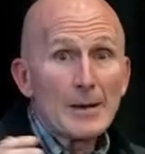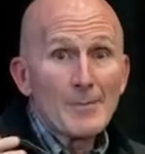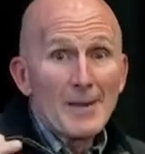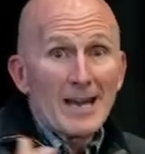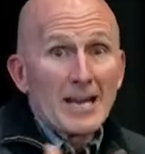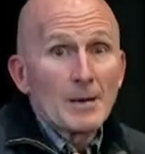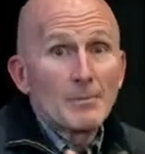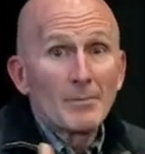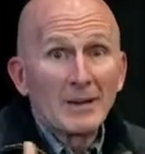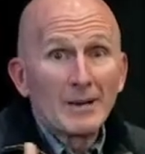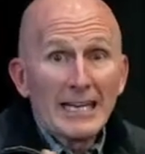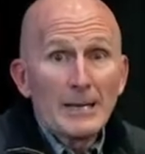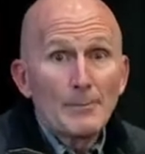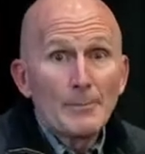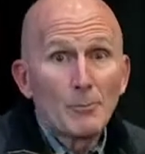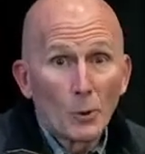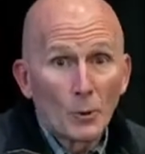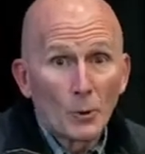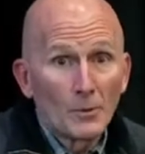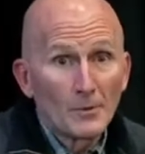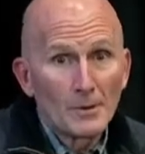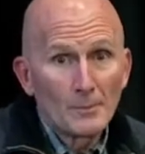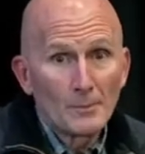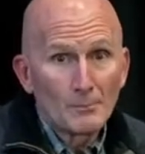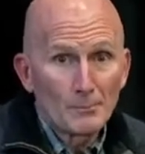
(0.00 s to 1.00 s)
of money po-
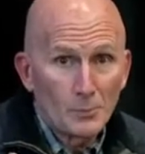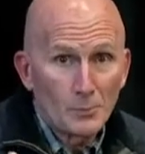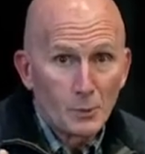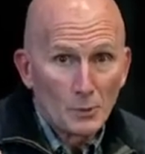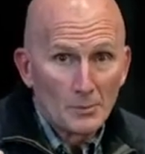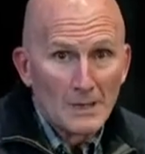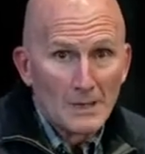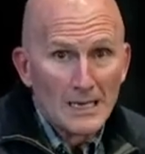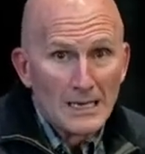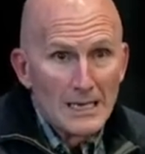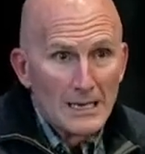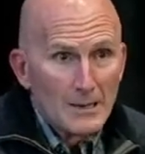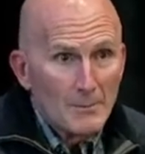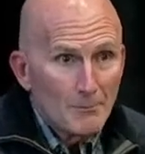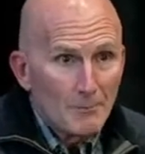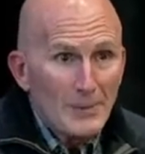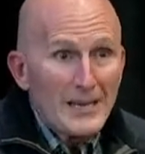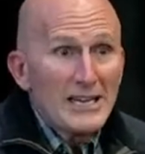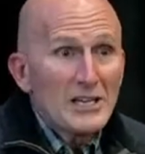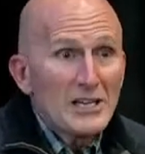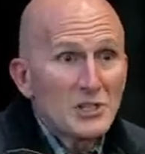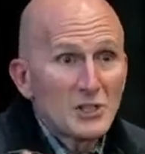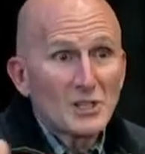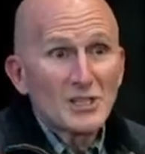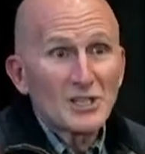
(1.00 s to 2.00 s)
po-
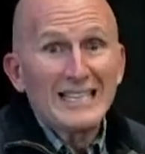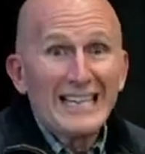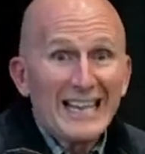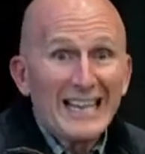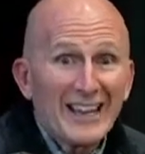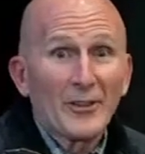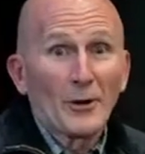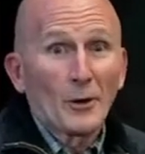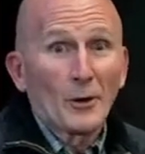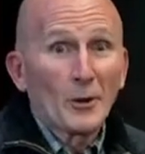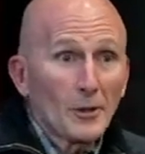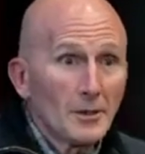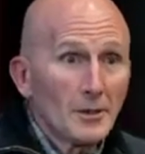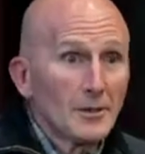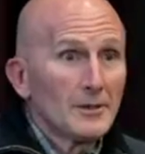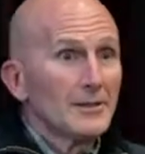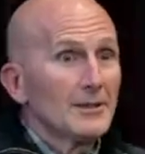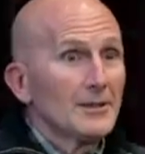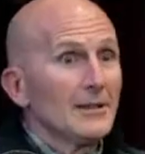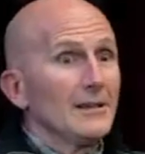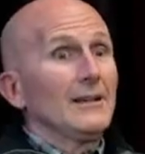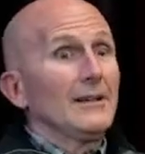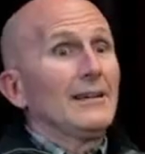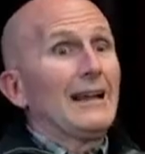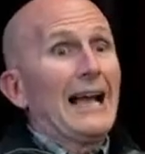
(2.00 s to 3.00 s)
pieced together,
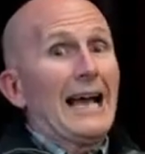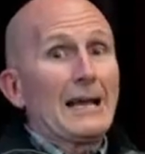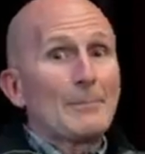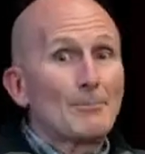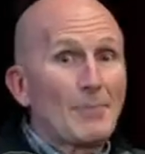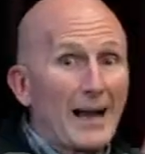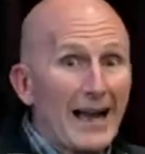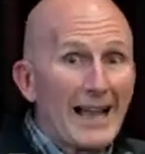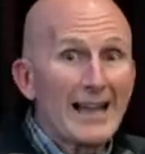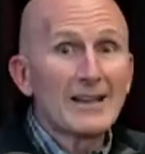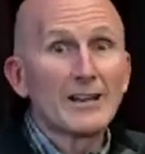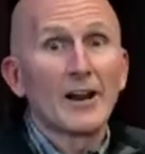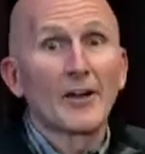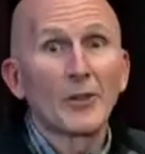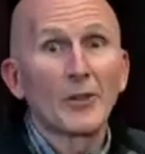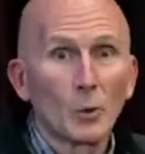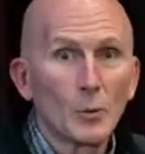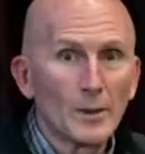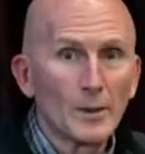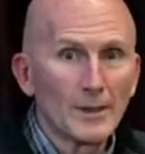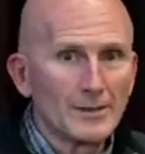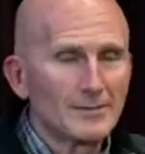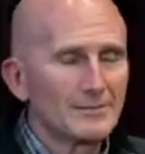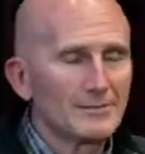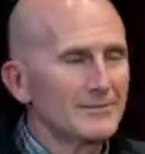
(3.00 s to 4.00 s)
I'd buy another one."